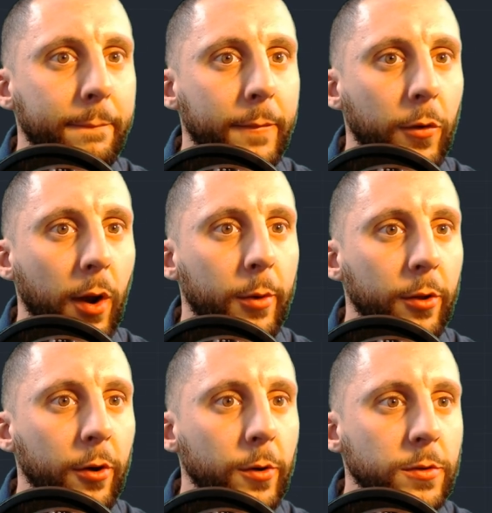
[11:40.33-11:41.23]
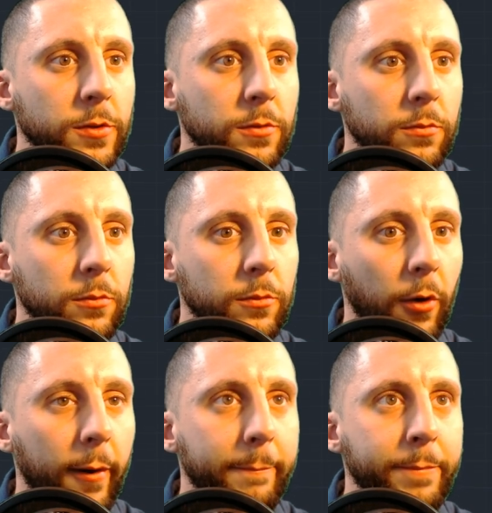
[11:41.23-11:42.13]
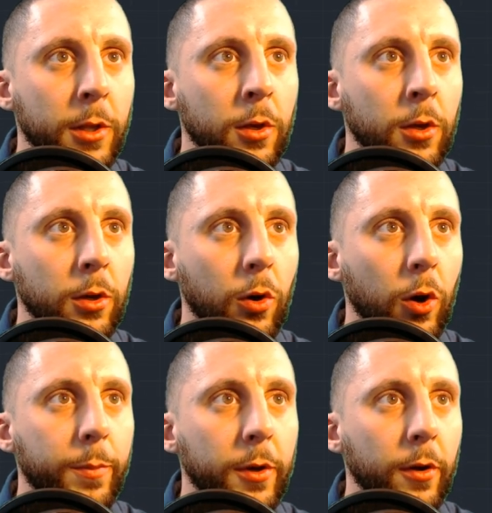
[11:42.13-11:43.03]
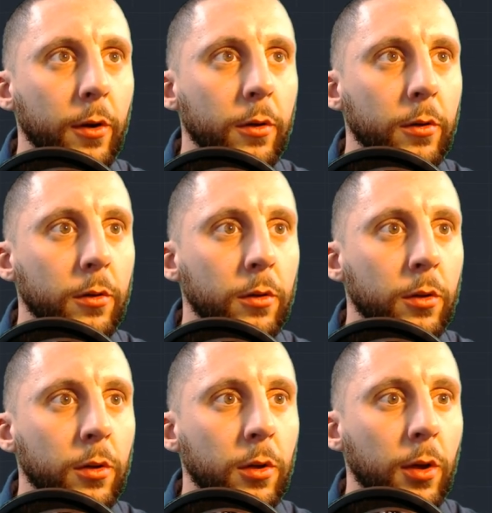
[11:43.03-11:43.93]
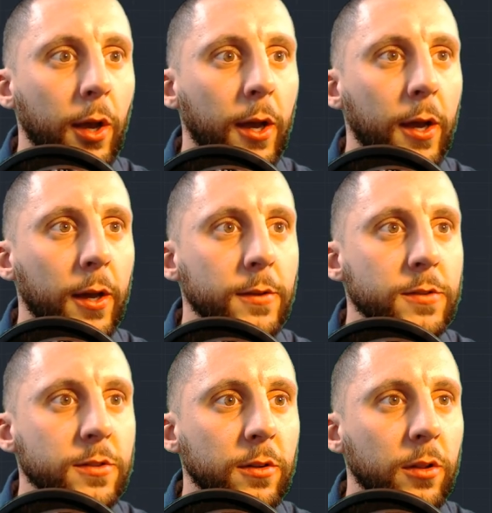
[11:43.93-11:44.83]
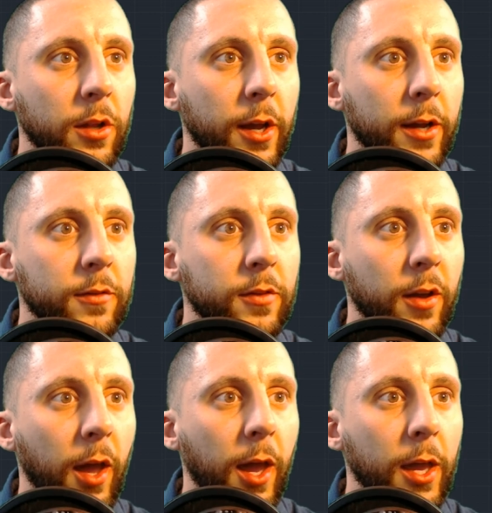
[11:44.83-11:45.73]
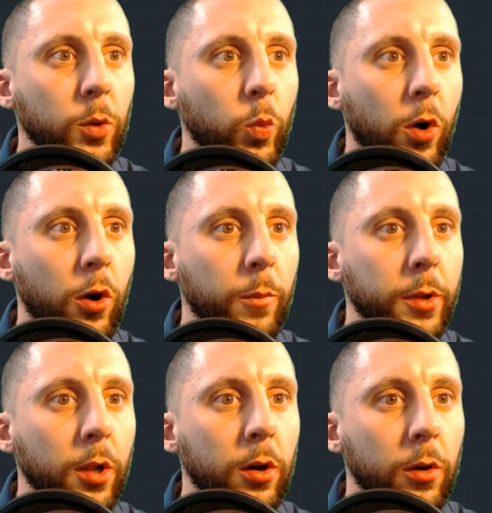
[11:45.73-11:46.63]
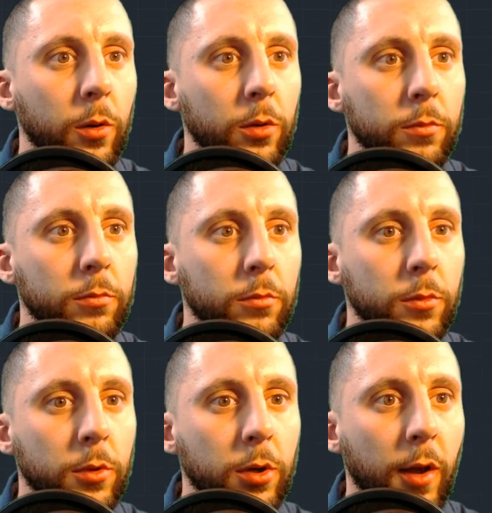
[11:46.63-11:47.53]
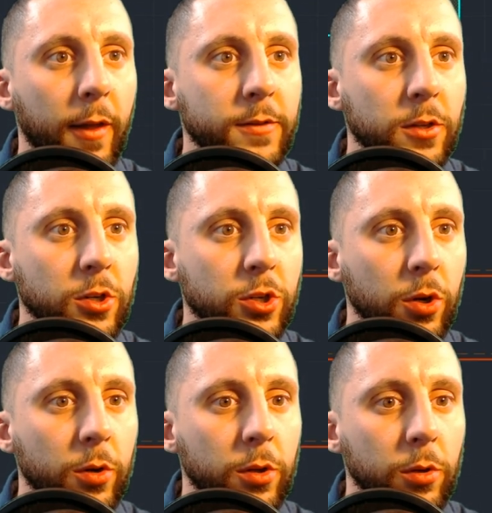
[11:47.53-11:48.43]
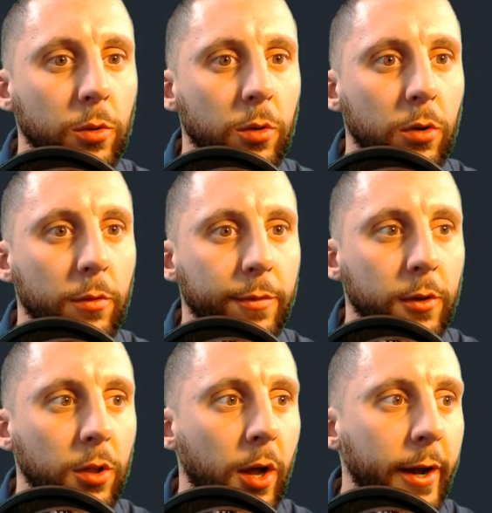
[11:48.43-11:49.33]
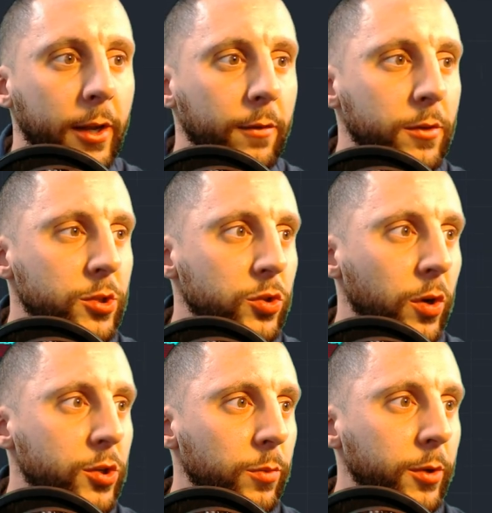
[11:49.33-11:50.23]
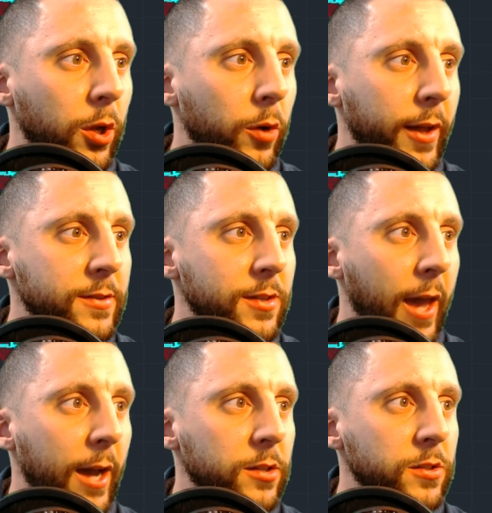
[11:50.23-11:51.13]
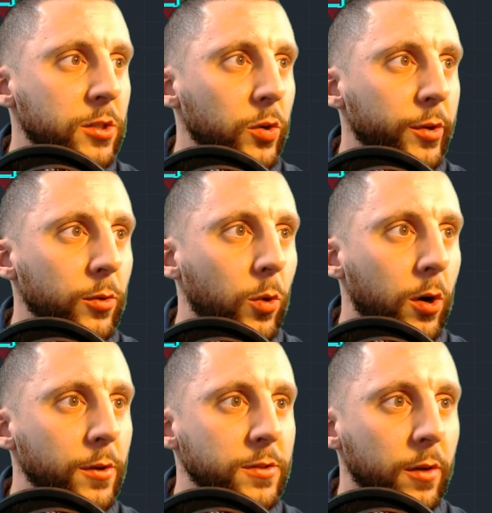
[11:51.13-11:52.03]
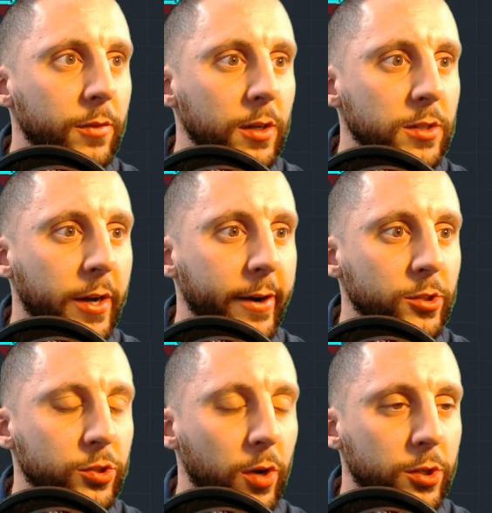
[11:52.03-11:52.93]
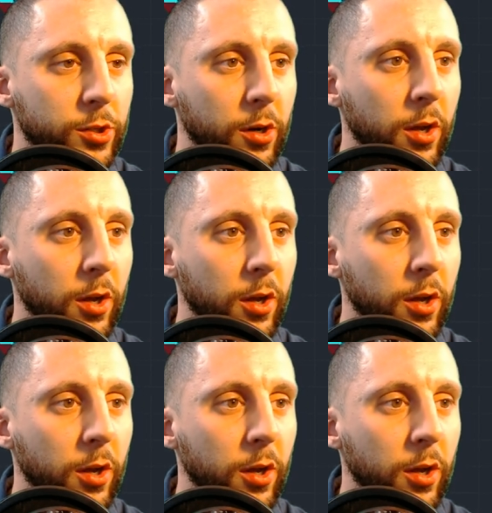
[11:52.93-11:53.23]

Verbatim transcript: Grab all those, right? Go up here and select a wall below. And that's going to show you the line of the structure below. That's the exterior walls of the entire structure.